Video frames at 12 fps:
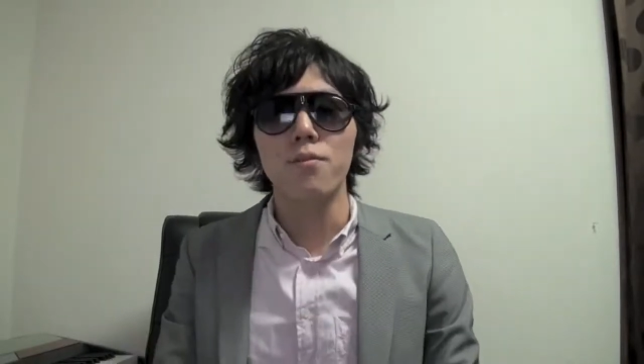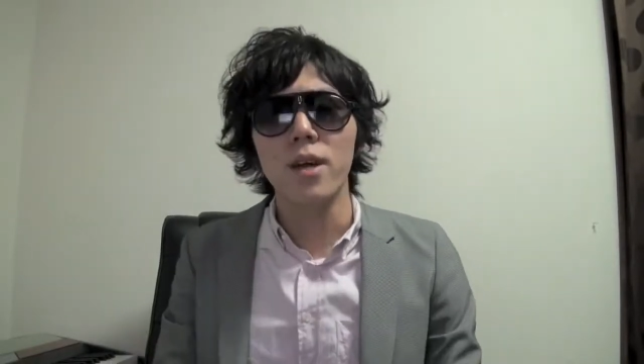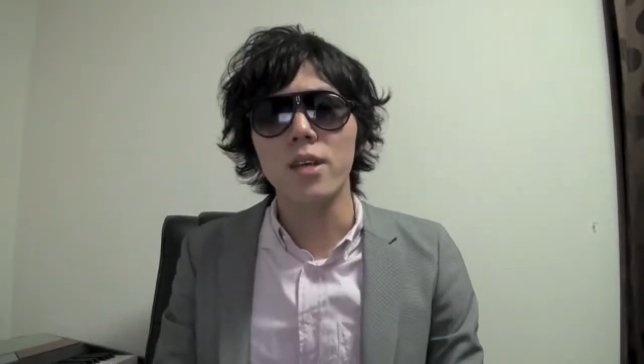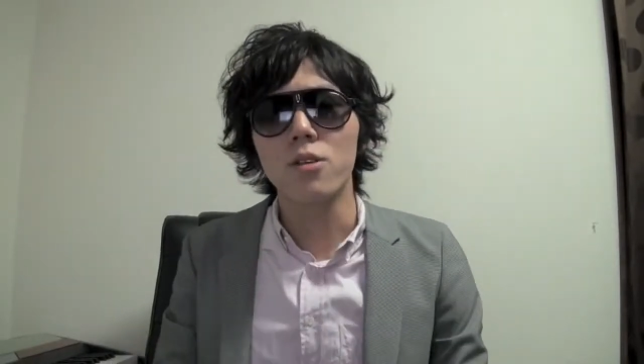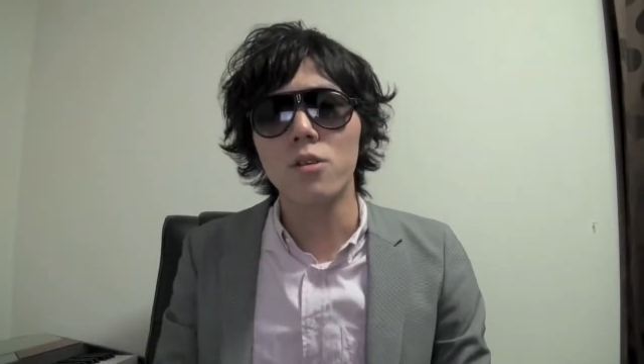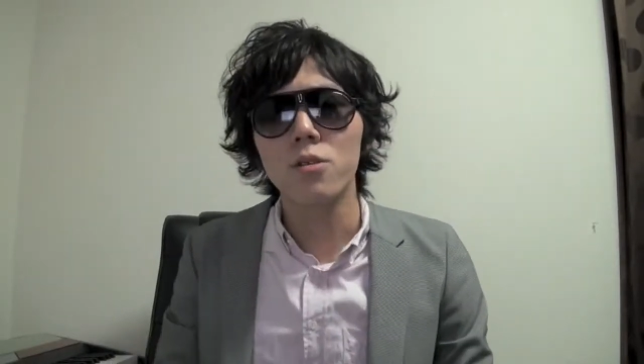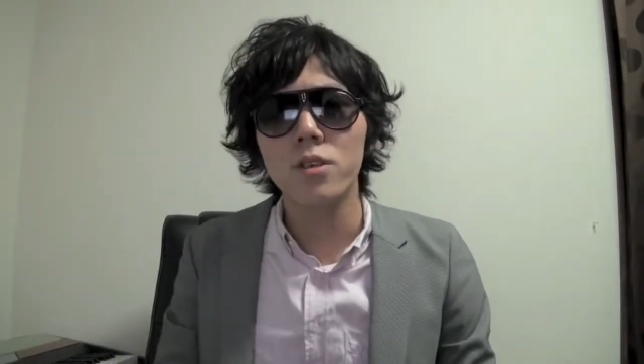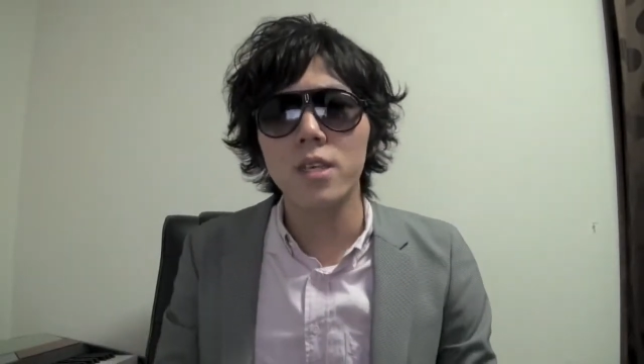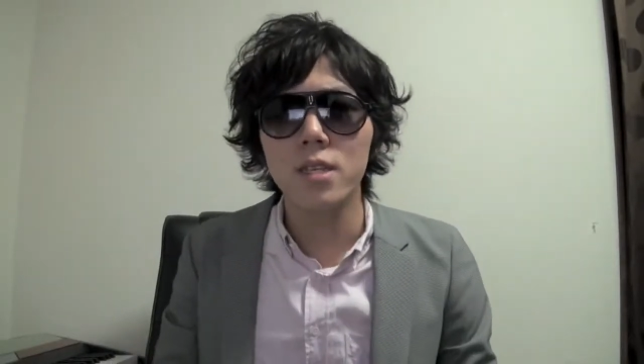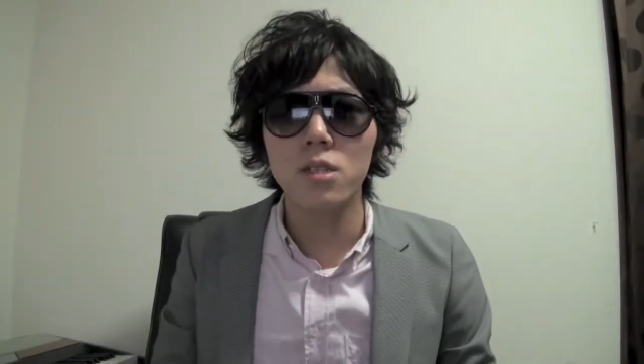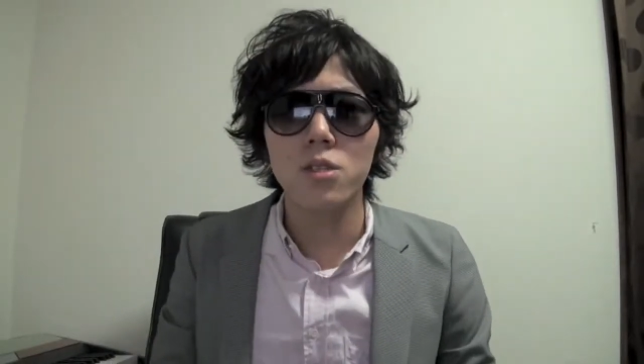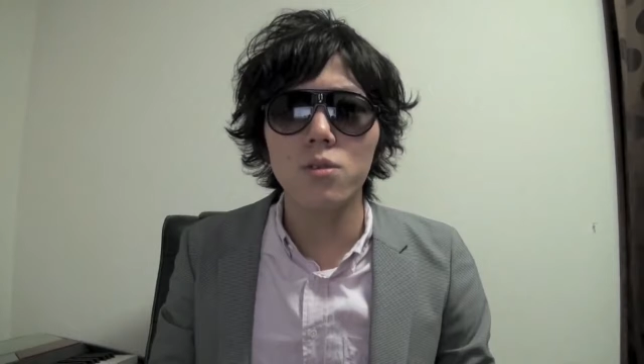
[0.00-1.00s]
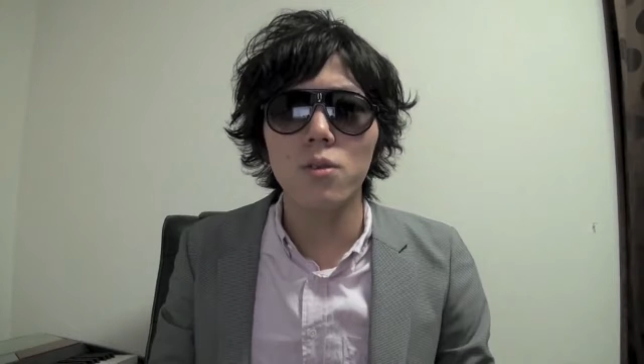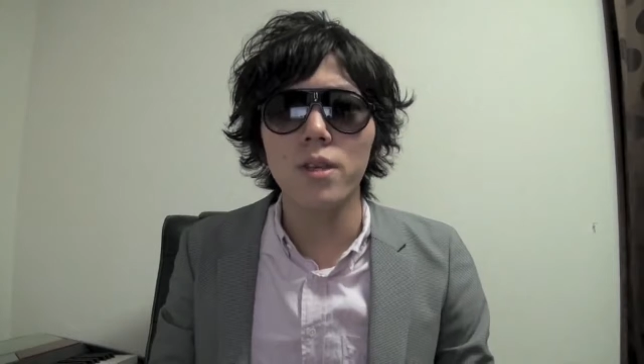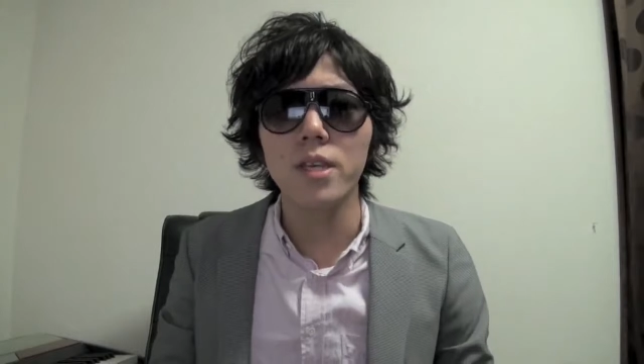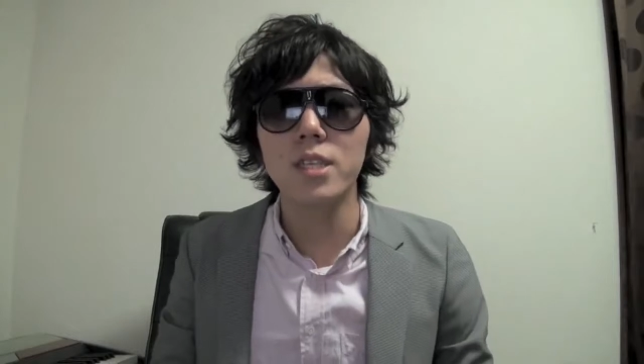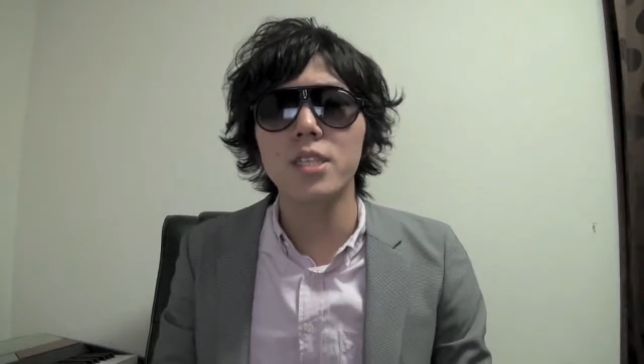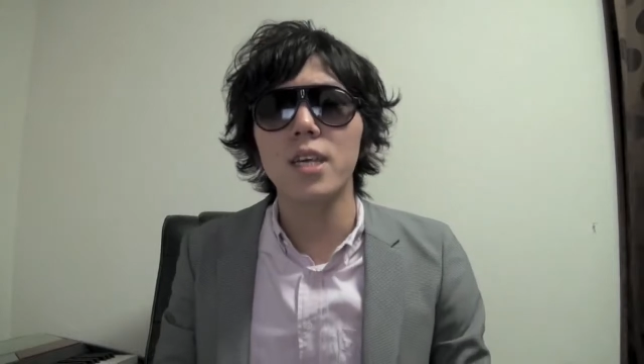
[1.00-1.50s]
My goal is to
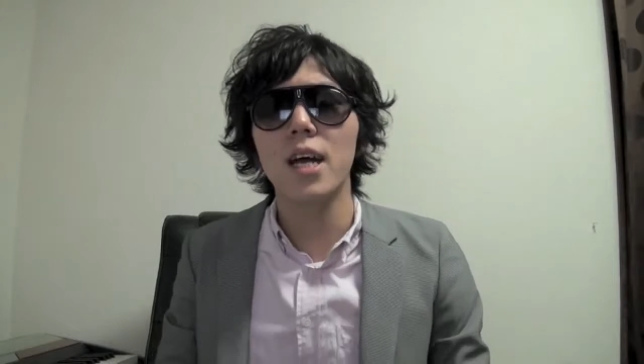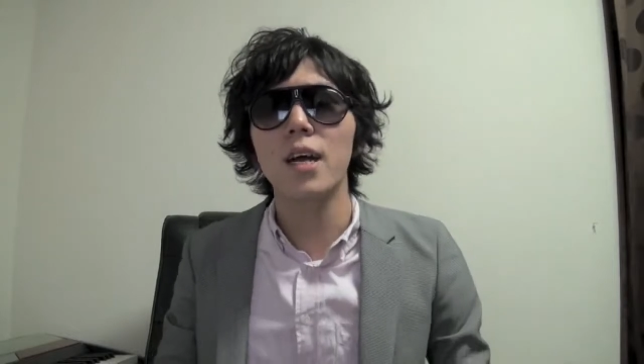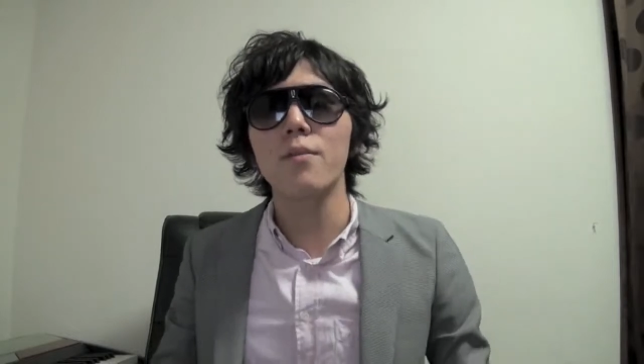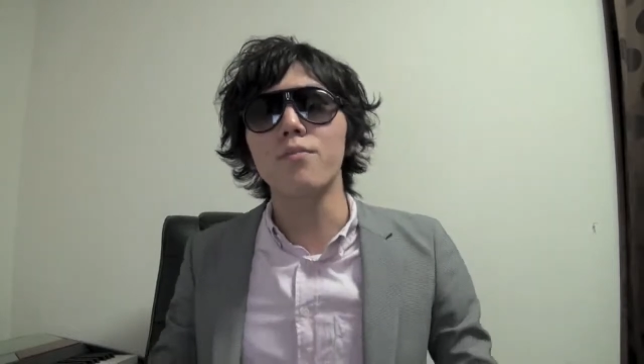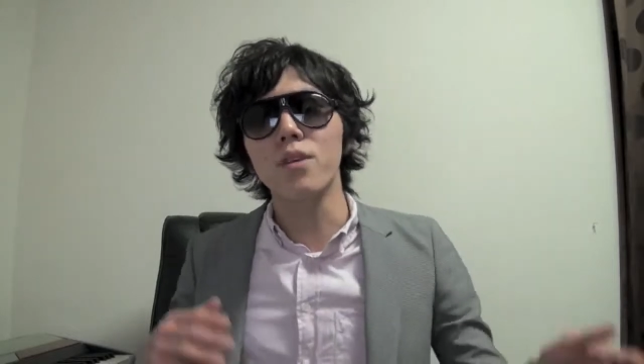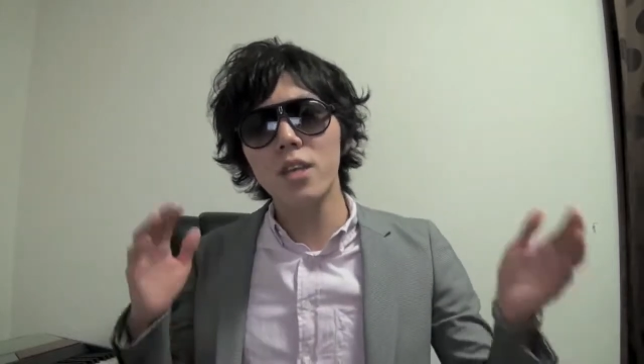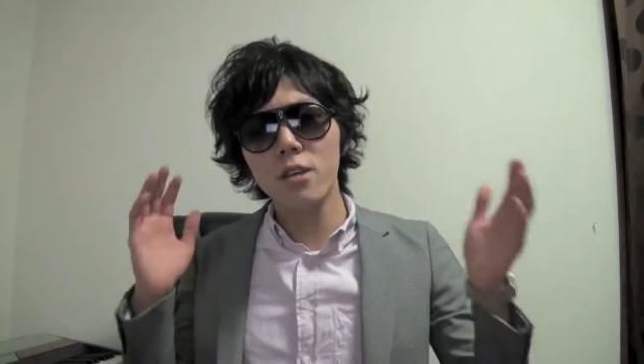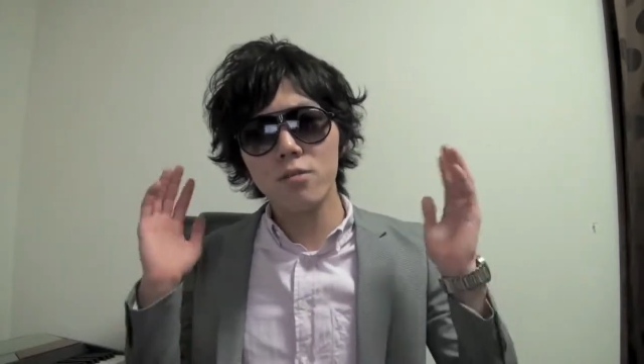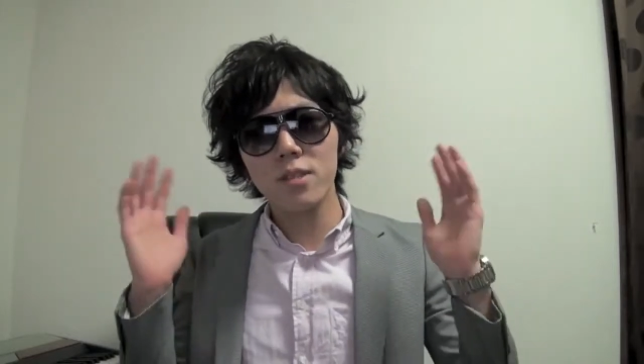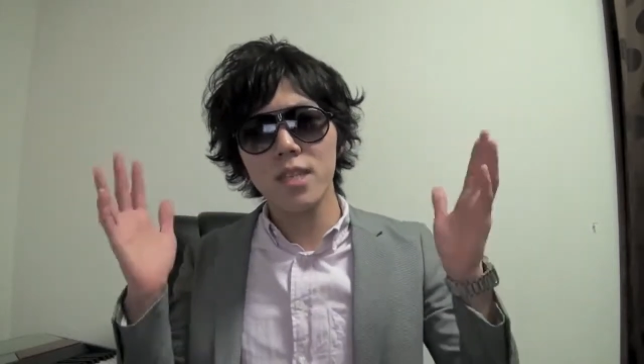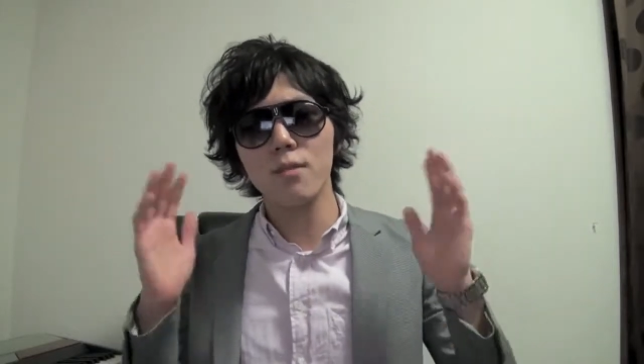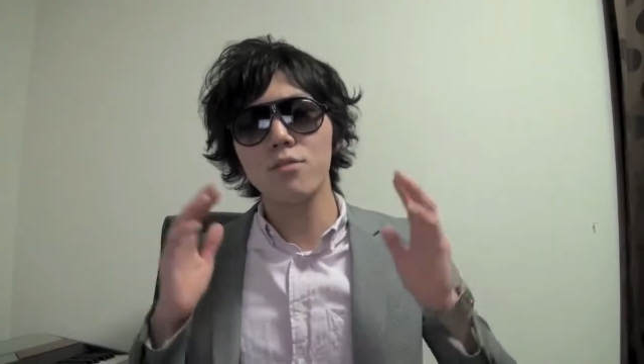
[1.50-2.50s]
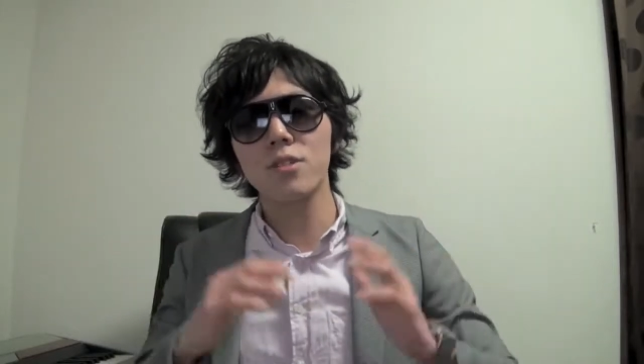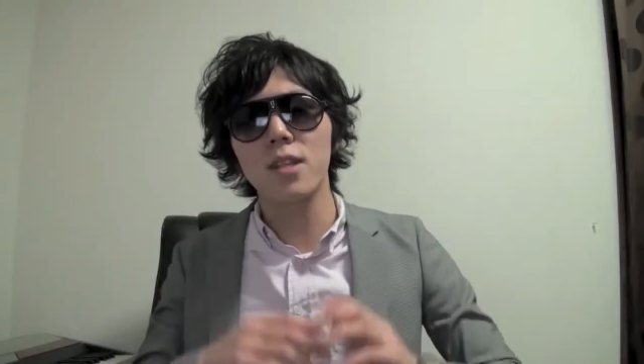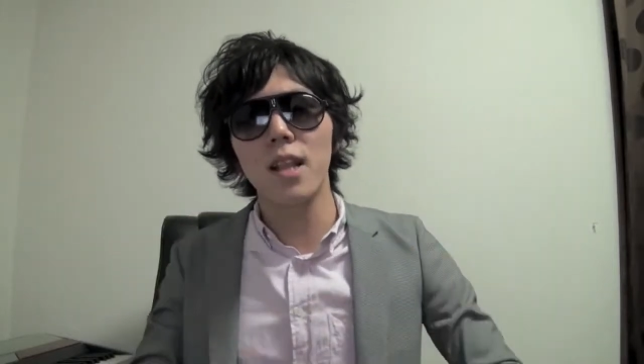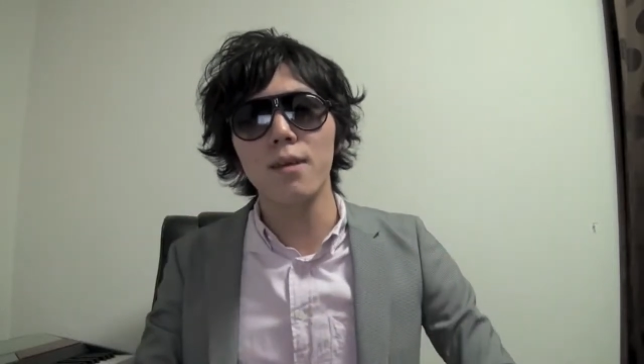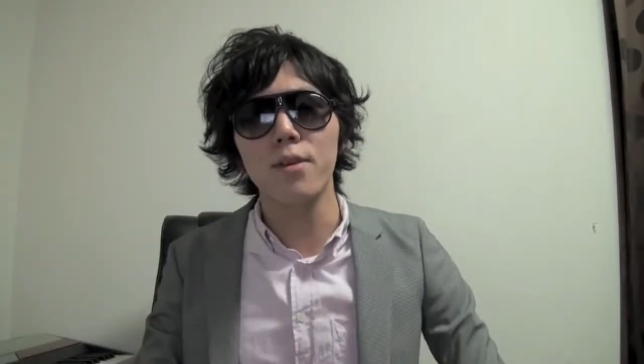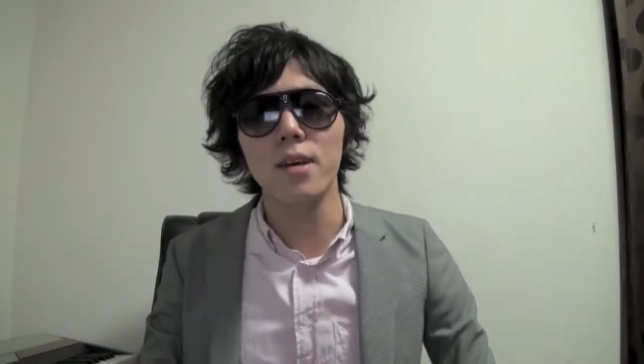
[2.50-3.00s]
reach a million
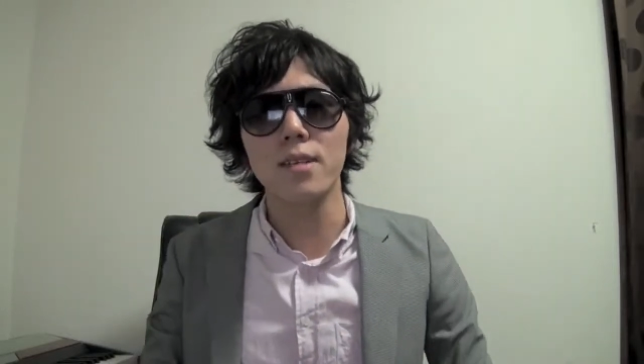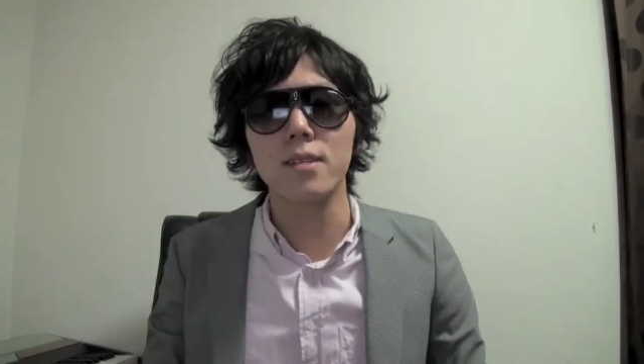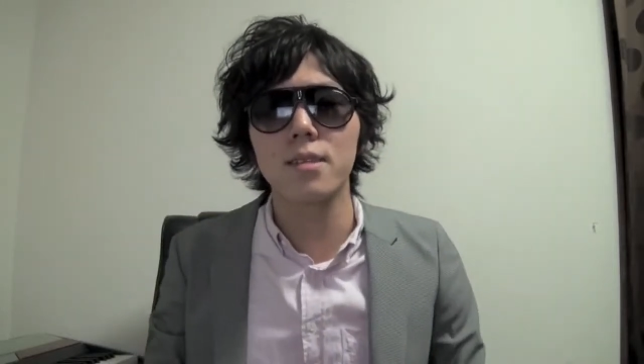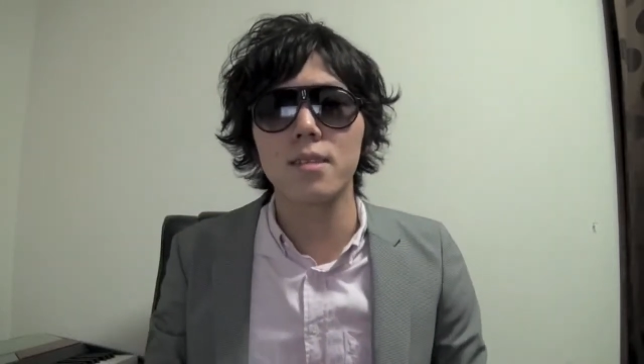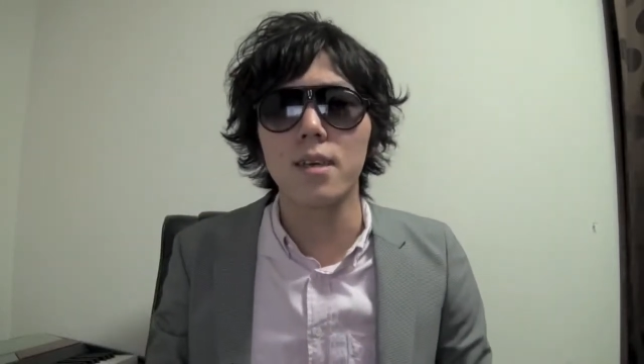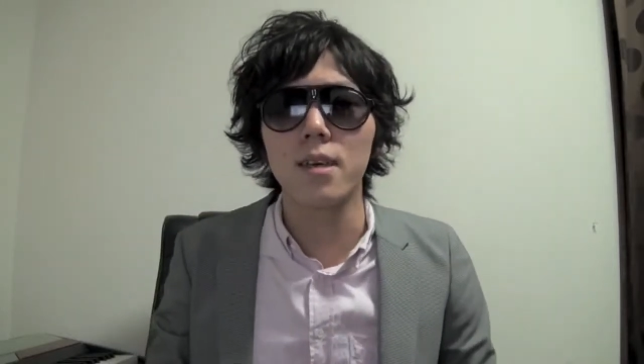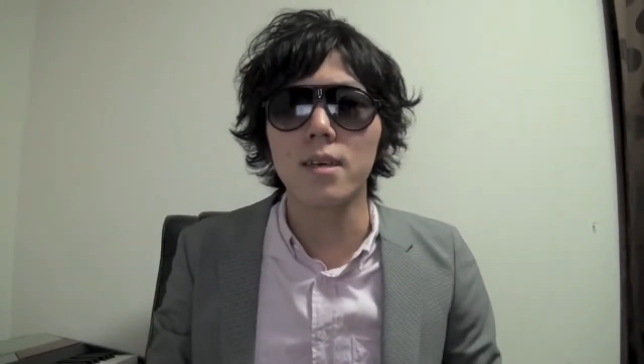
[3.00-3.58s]
subscribers.